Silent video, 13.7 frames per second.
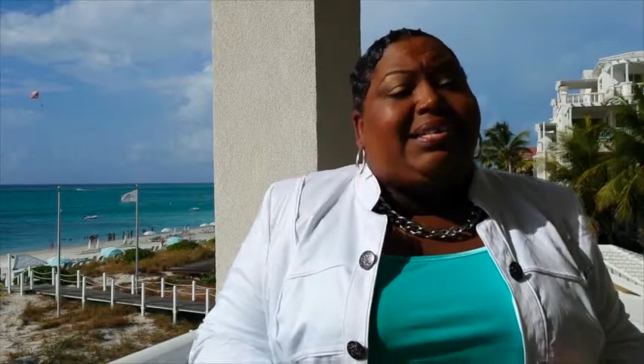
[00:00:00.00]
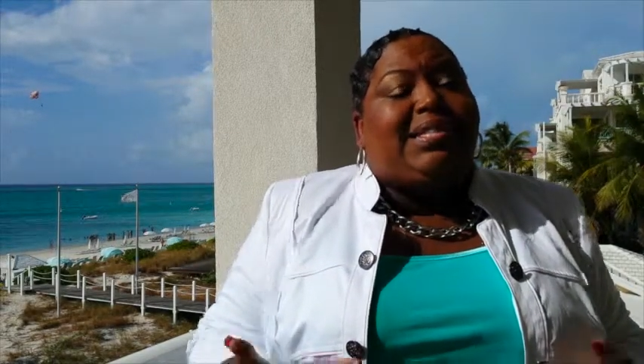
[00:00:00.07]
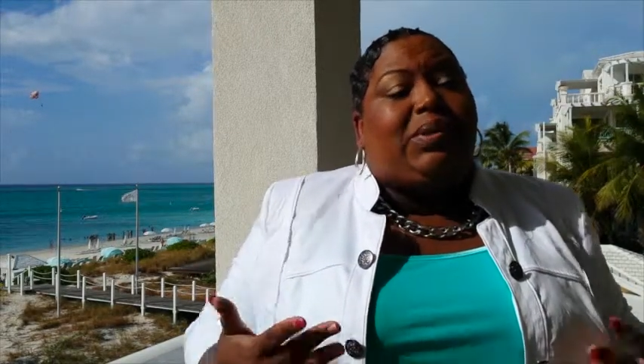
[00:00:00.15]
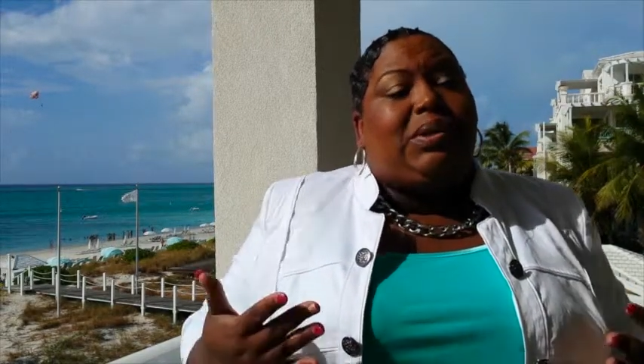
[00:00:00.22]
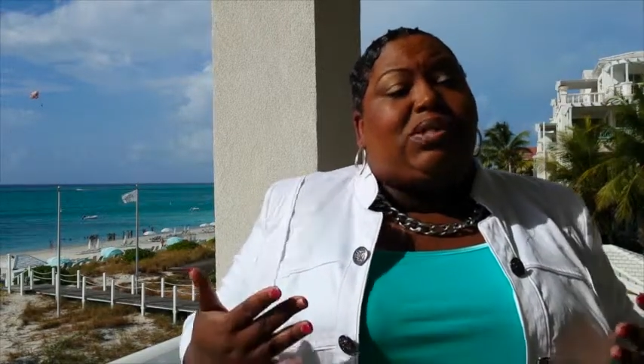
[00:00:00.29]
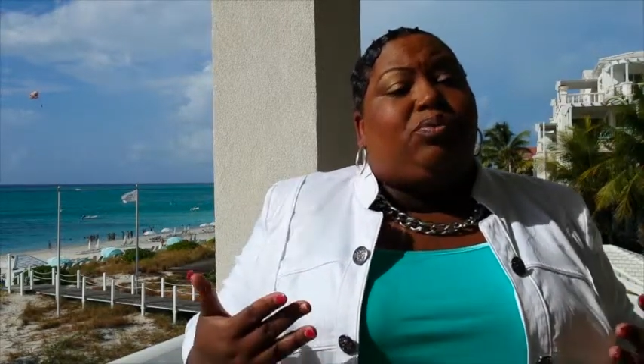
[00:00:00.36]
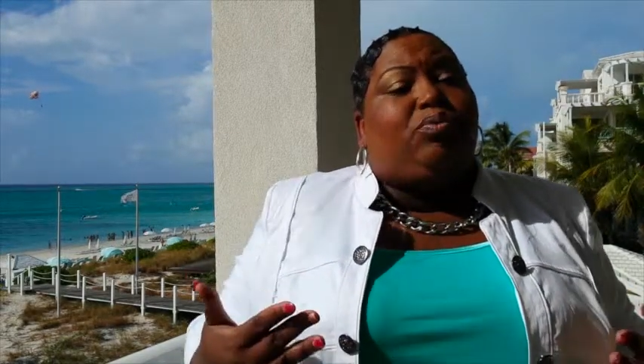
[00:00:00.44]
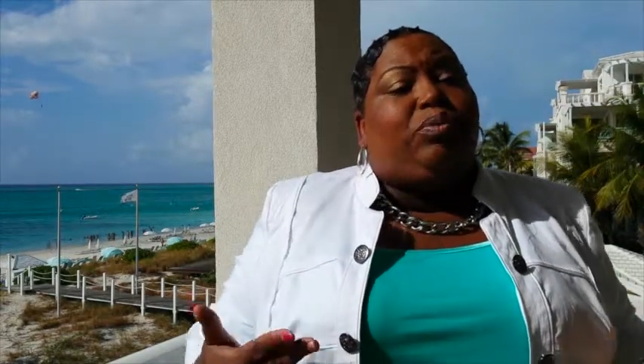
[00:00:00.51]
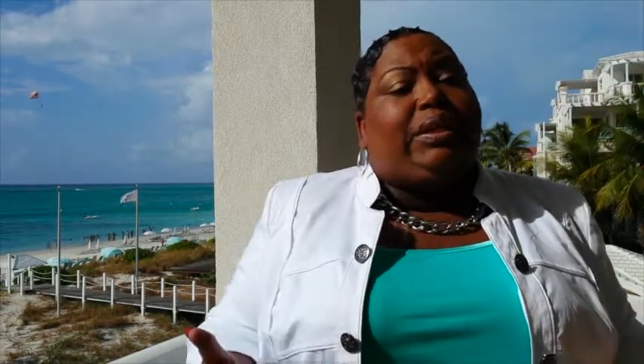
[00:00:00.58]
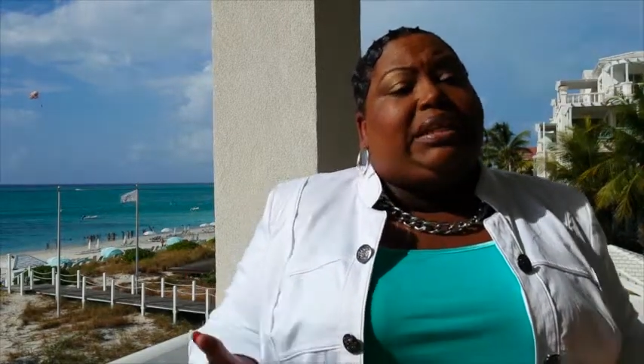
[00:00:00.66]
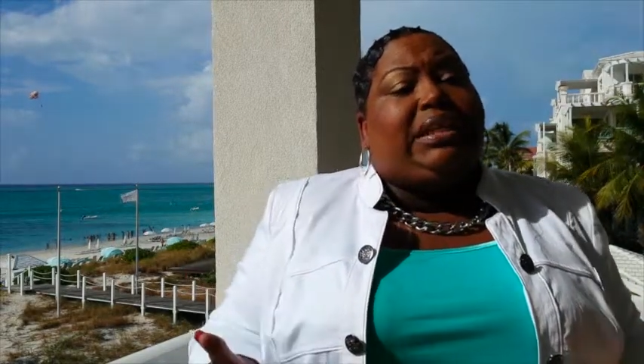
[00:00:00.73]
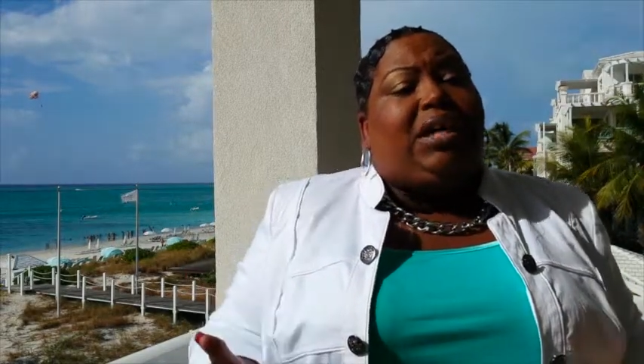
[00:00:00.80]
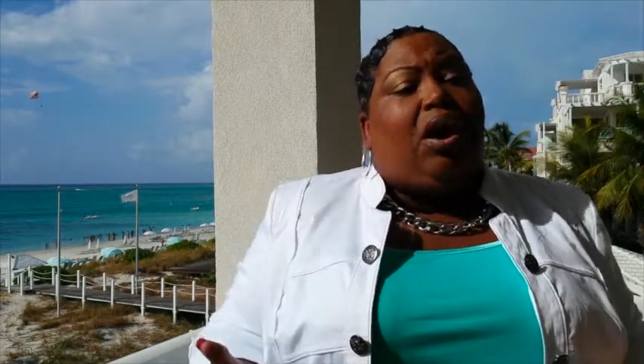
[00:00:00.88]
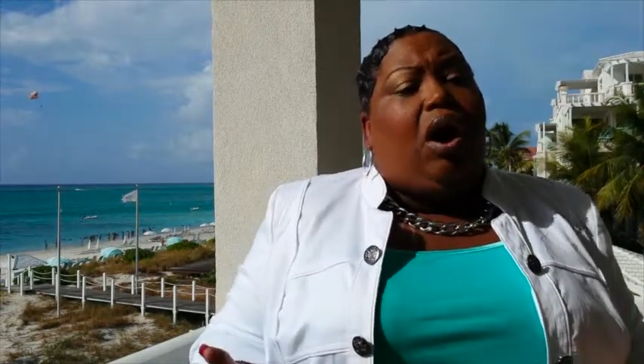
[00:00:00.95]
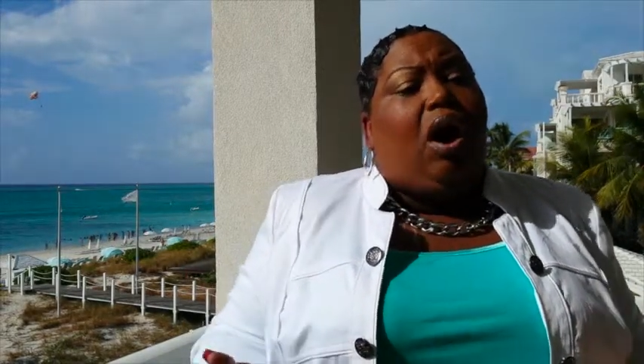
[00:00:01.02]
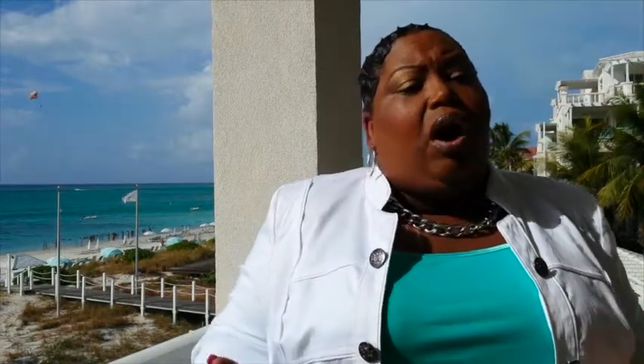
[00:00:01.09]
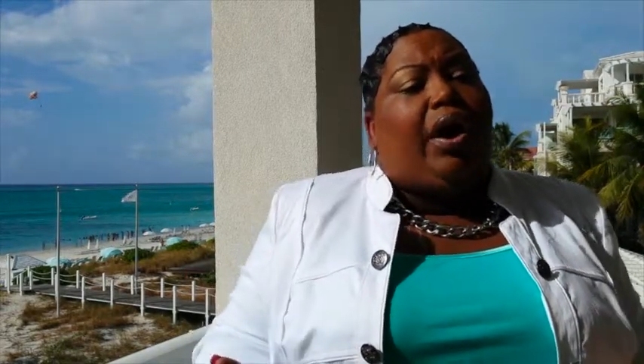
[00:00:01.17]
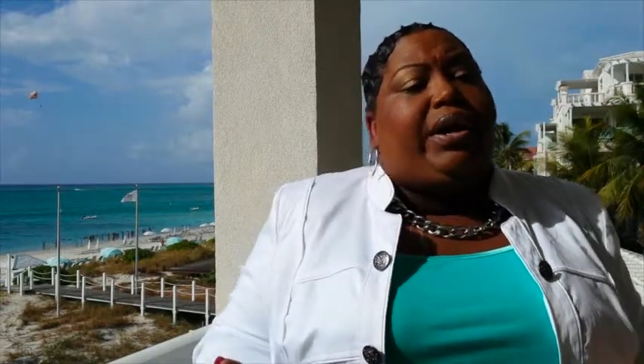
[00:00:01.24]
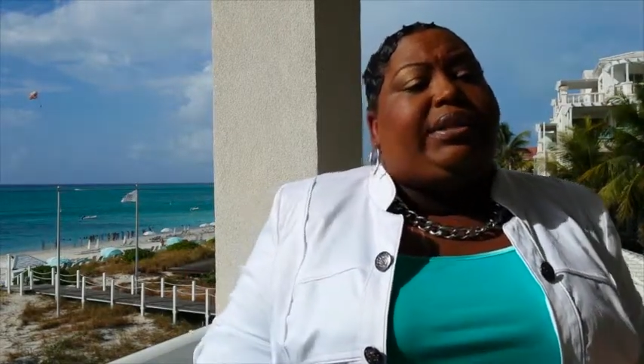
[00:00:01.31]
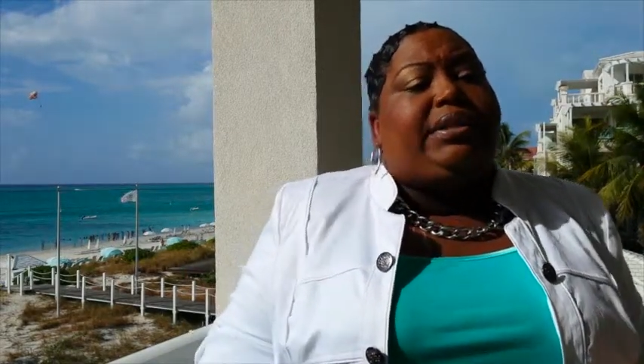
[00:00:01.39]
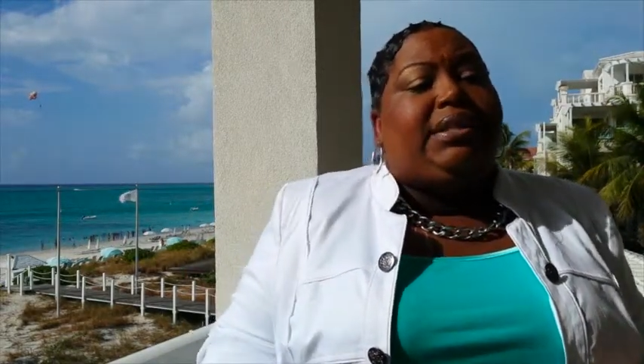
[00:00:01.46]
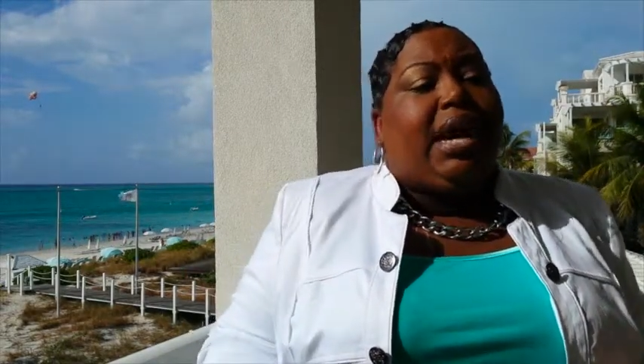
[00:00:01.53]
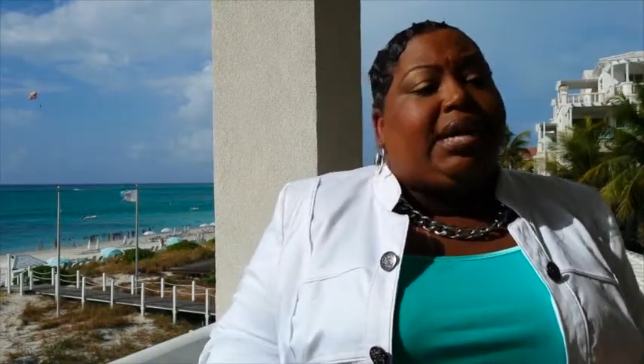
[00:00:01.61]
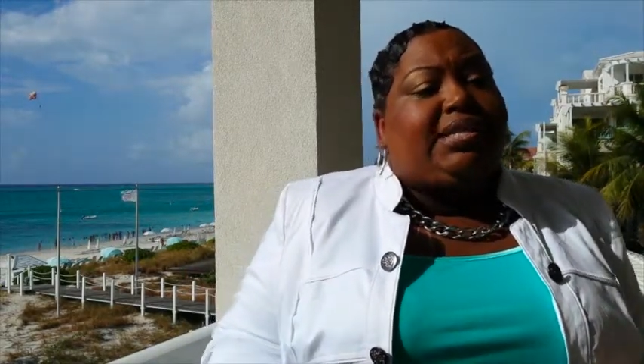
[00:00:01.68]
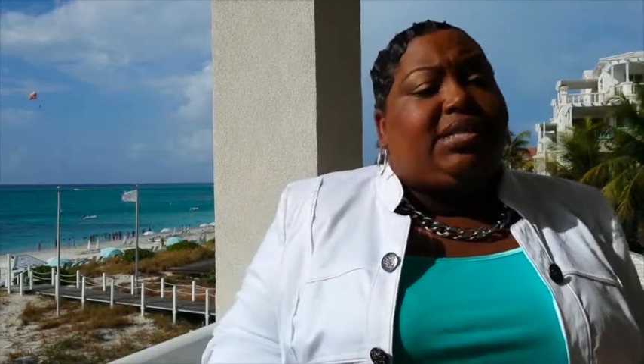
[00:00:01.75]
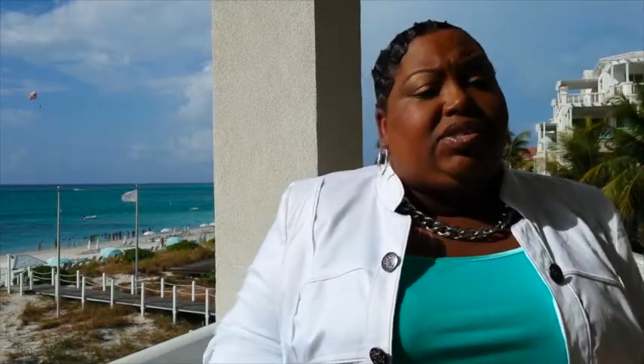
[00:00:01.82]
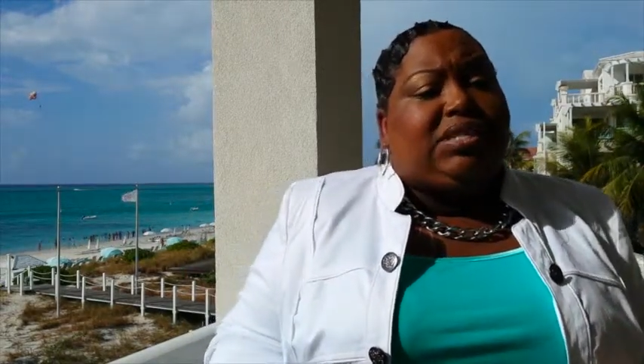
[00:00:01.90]
So it's really hard
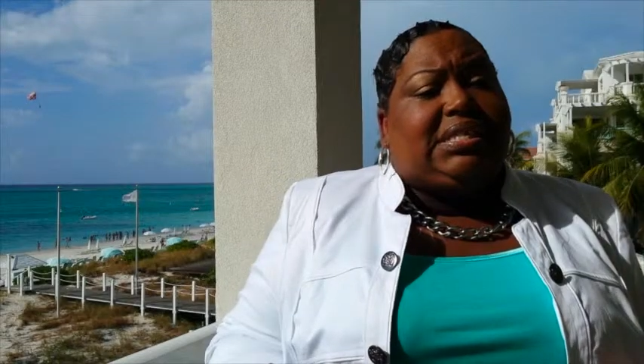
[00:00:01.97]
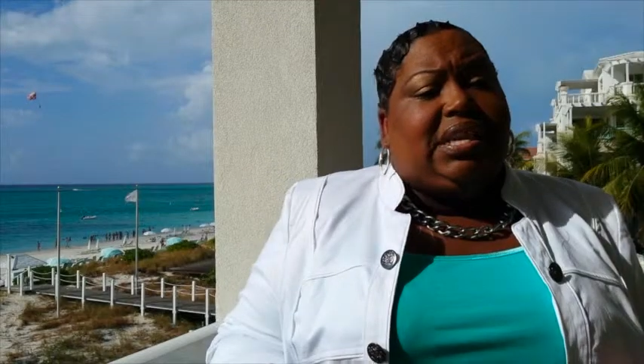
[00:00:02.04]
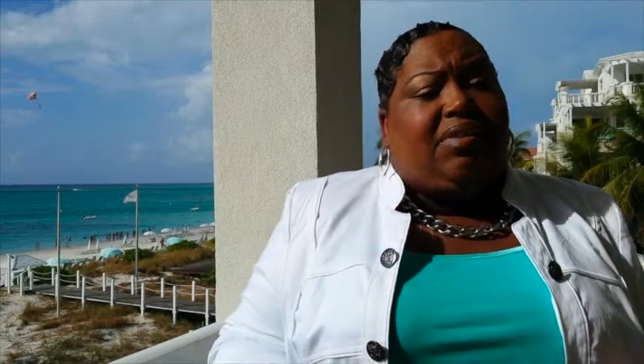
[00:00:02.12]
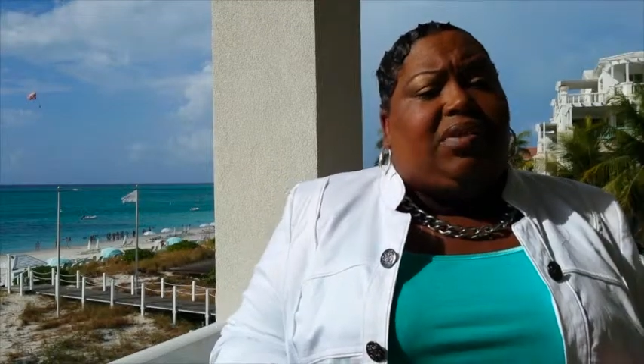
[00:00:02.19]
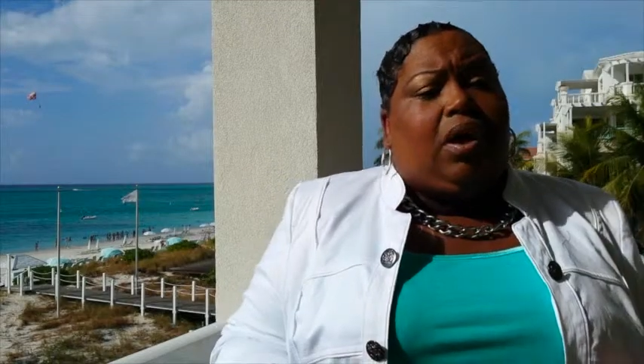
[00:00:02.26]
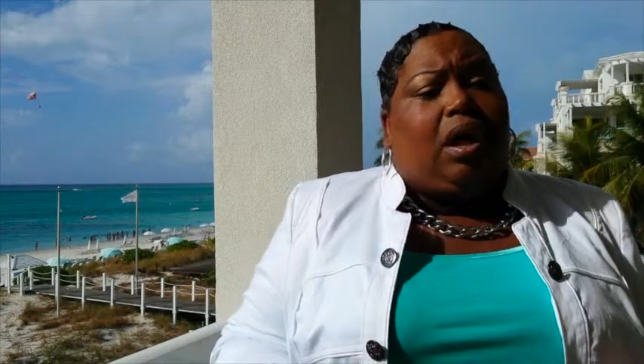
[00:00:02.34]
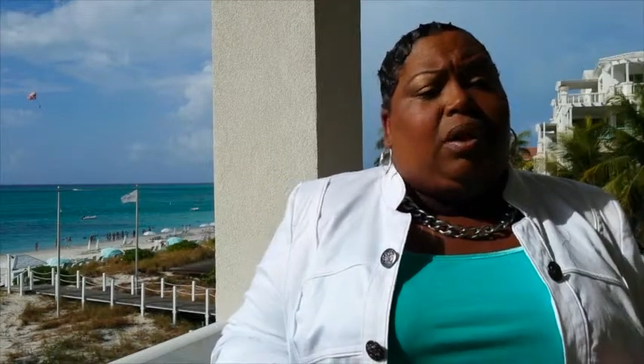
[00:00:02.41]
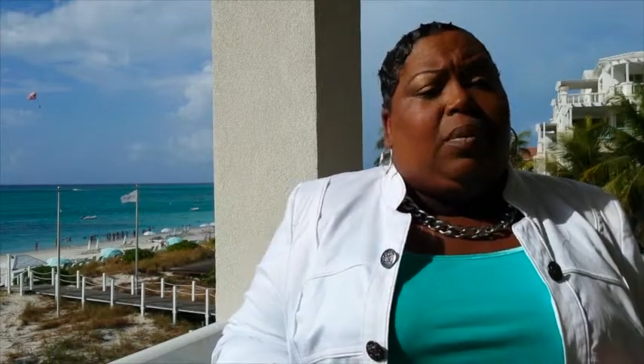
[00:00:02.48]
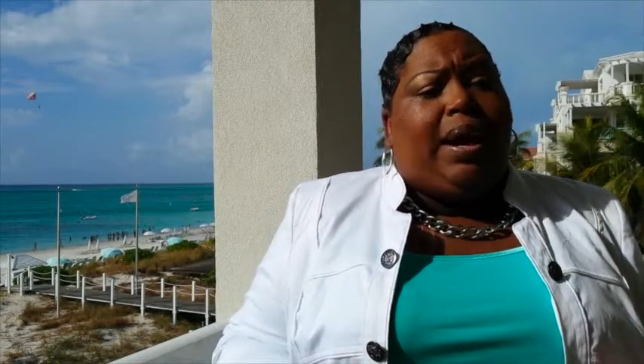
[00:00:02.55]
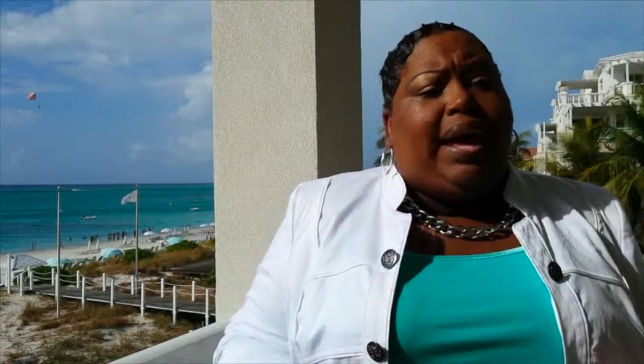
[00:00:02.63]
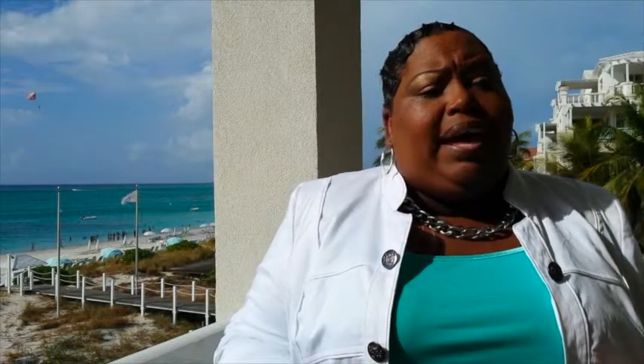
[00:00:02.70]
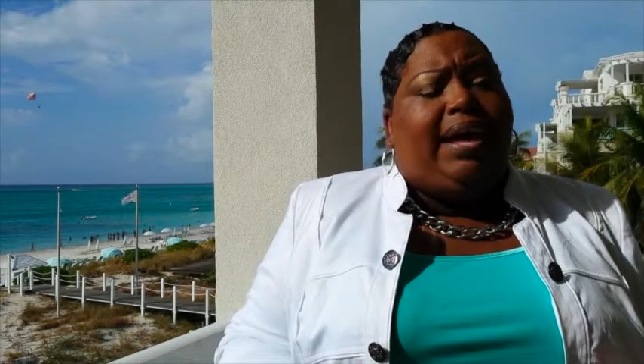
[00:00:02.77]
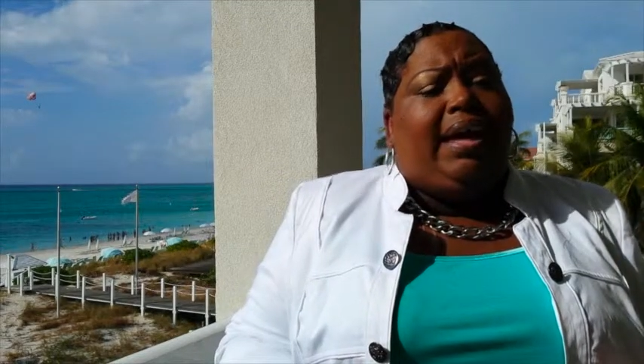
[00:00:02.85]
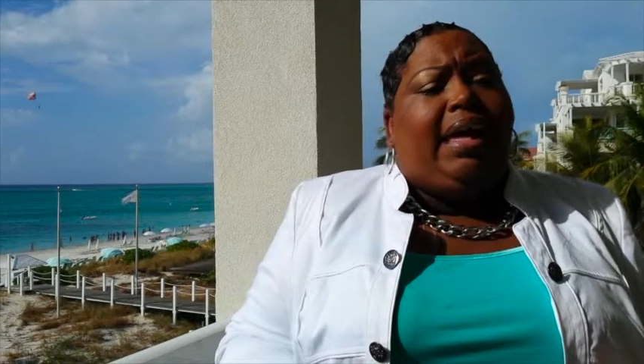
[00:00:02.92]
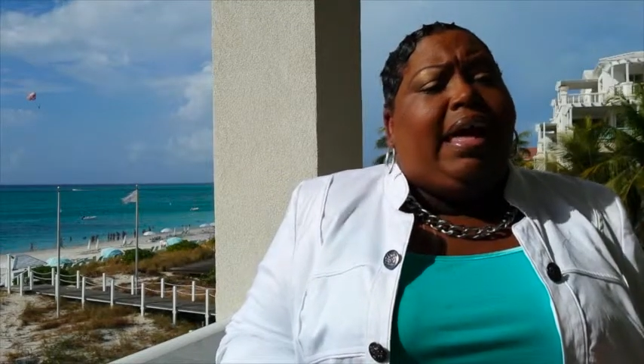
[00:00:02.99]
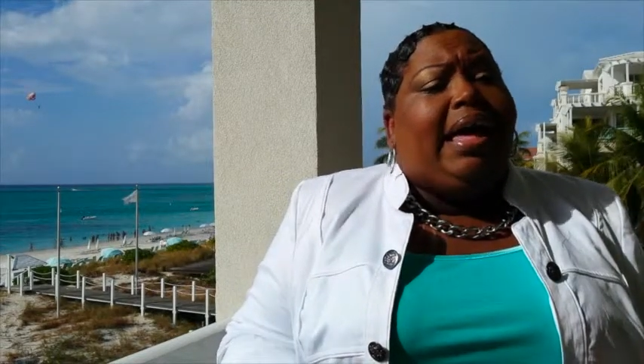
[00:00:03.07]
not to just give it all away,